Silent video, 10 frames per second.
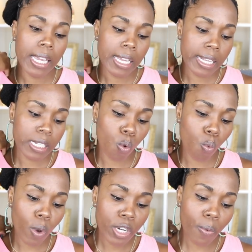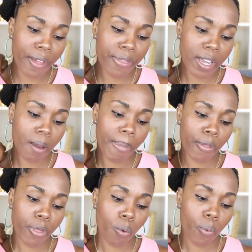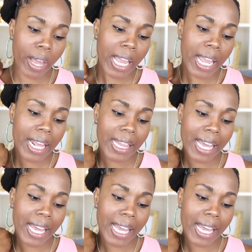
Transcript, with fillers: is what do I think about the way